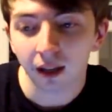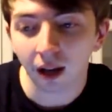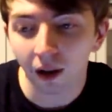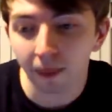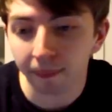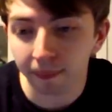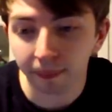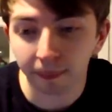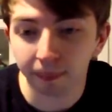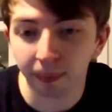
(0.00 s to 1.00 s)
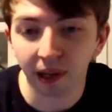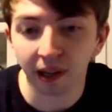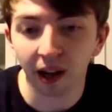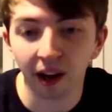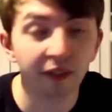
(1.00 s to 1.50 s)
Um,
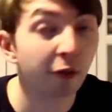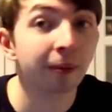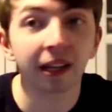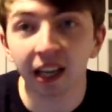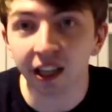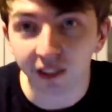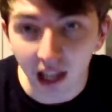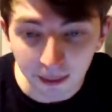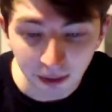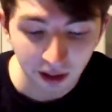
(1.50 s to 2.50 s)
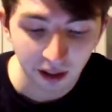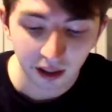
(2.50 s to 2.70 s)
but I've never played any of the games.